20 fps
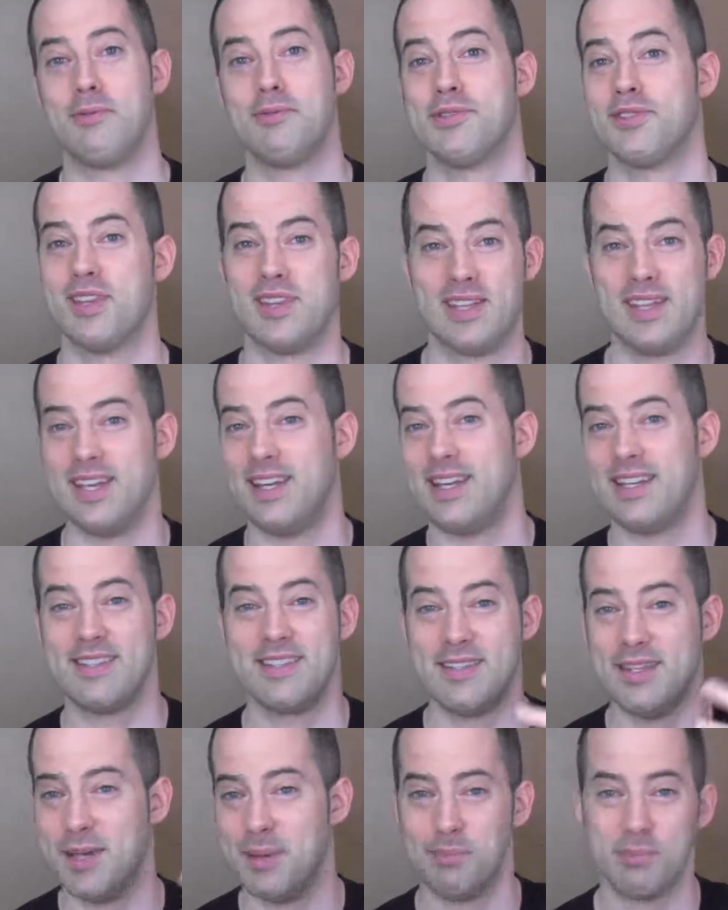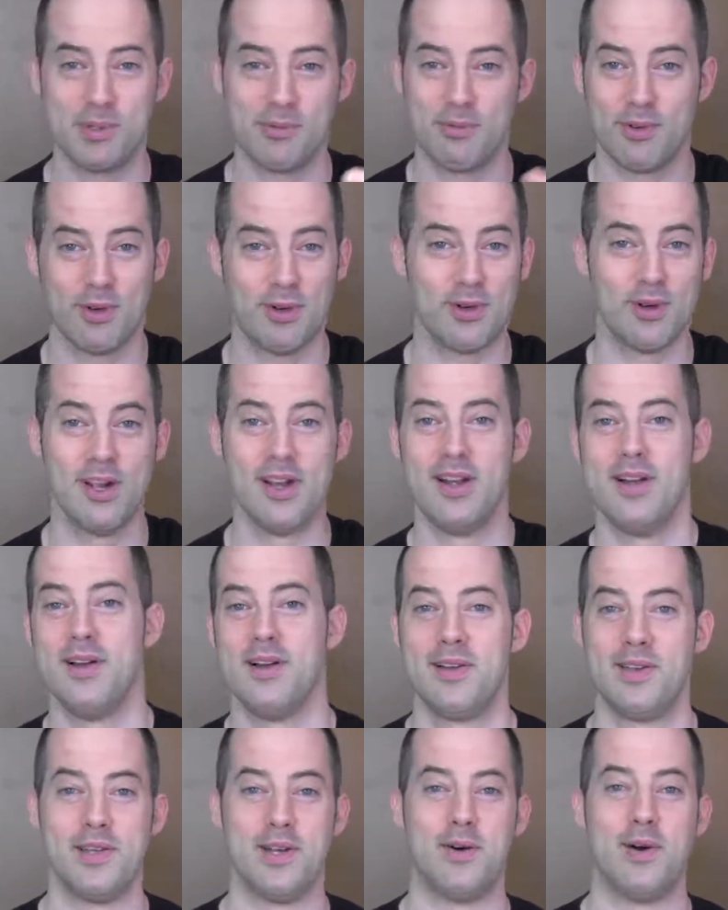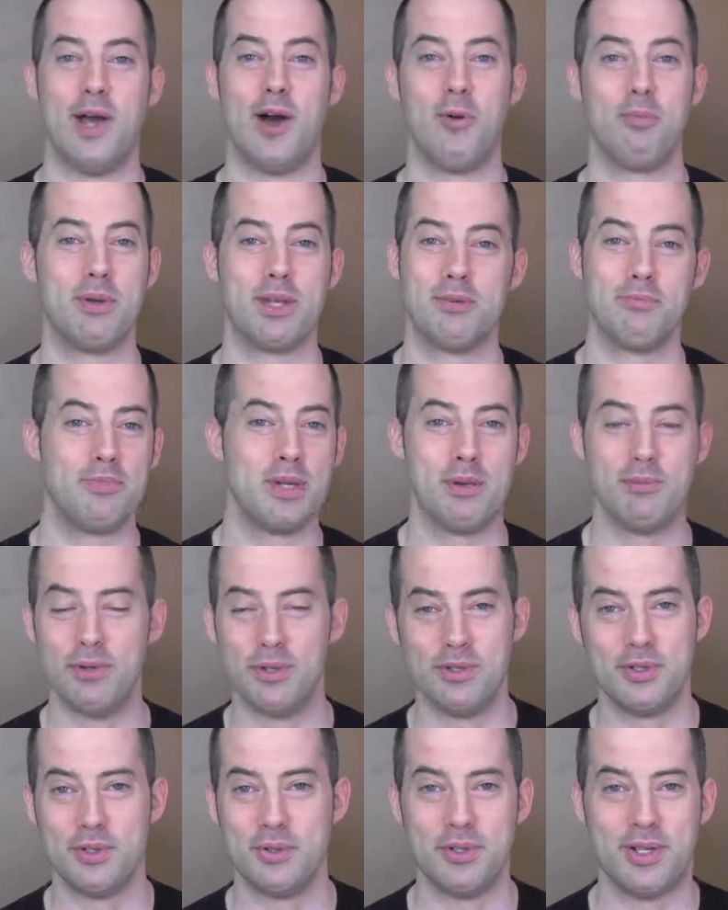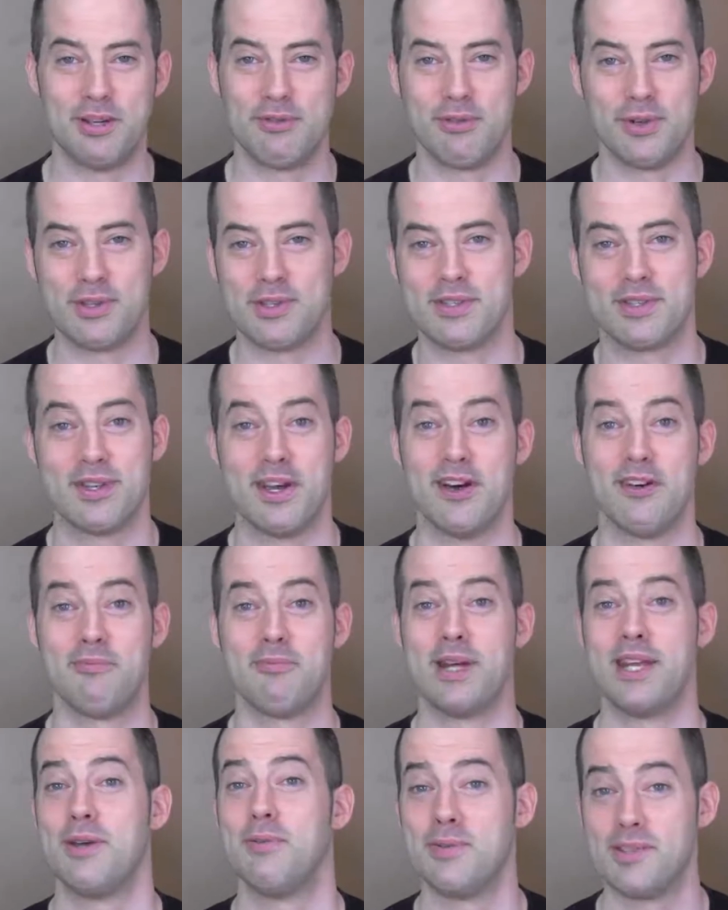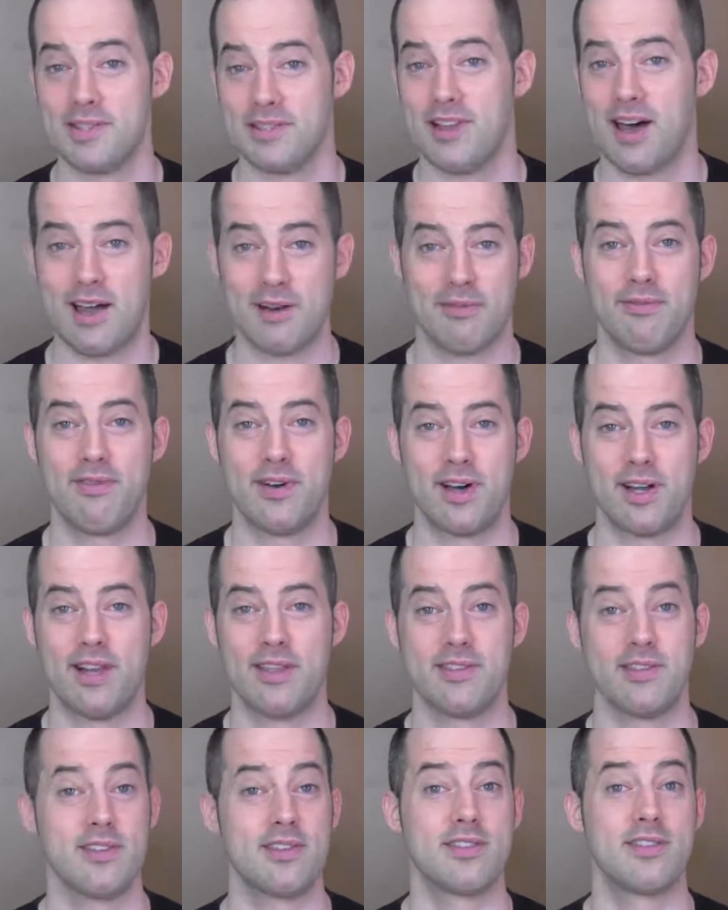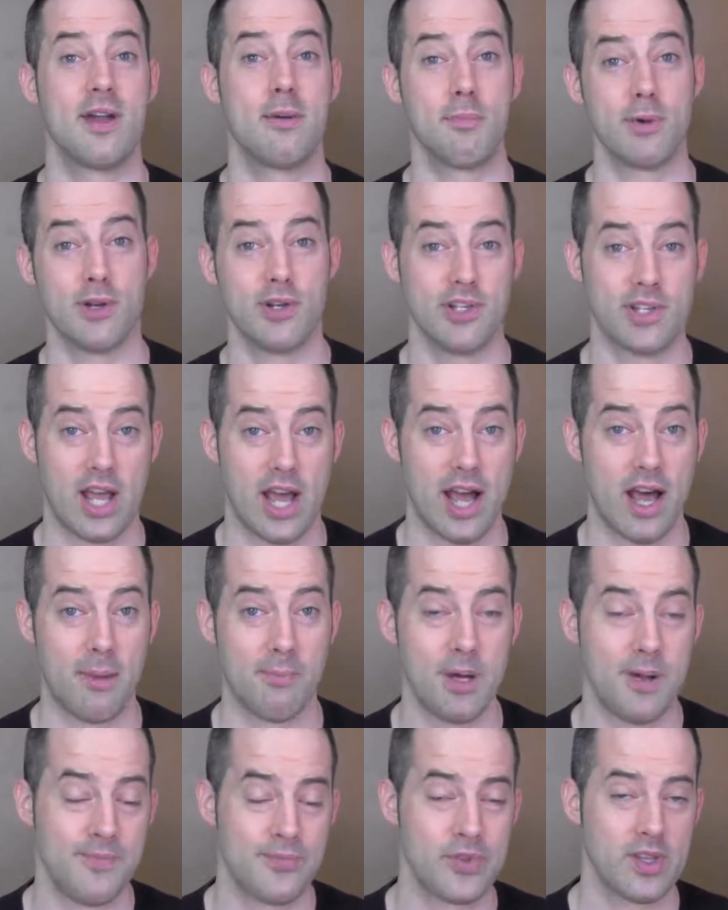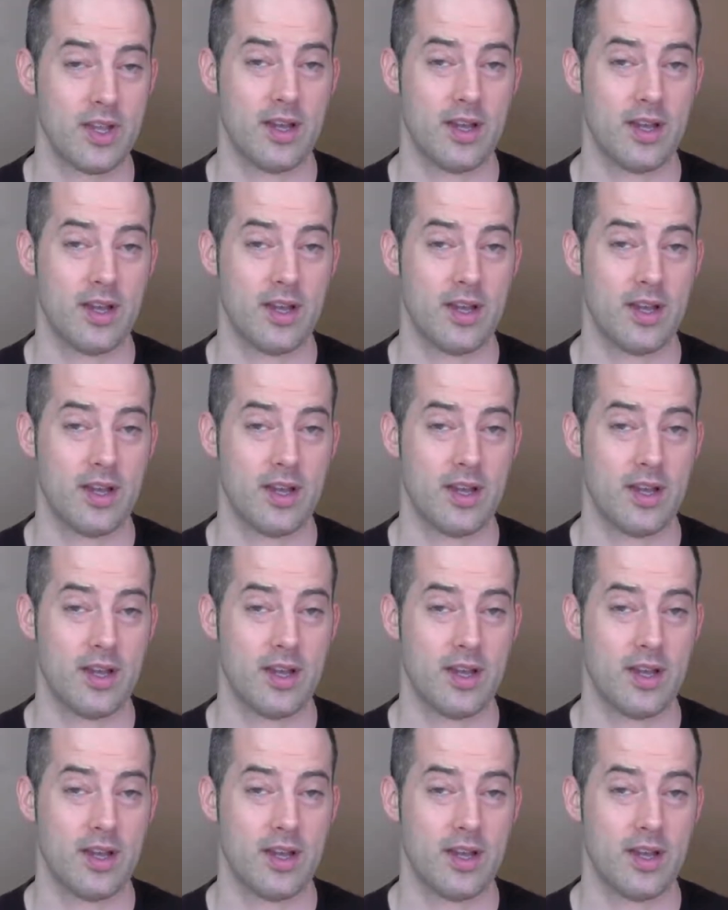I was like getting tips for you know helping people do different stuff, but it was a lot of fun as a summer job.